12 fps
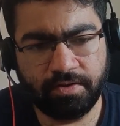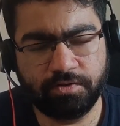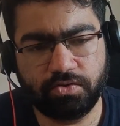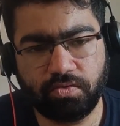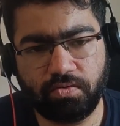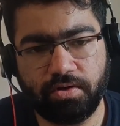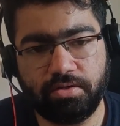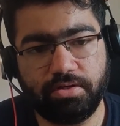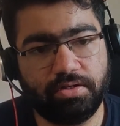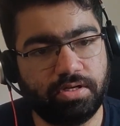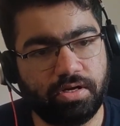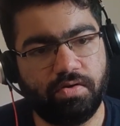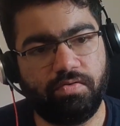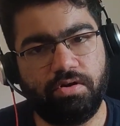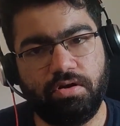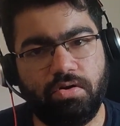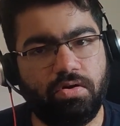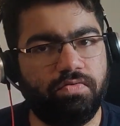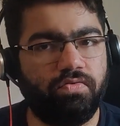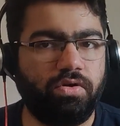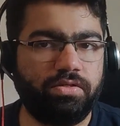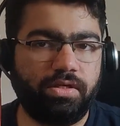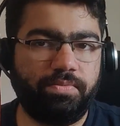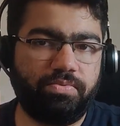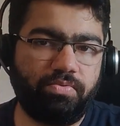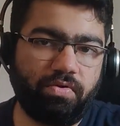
So in this I covered a lot of concepts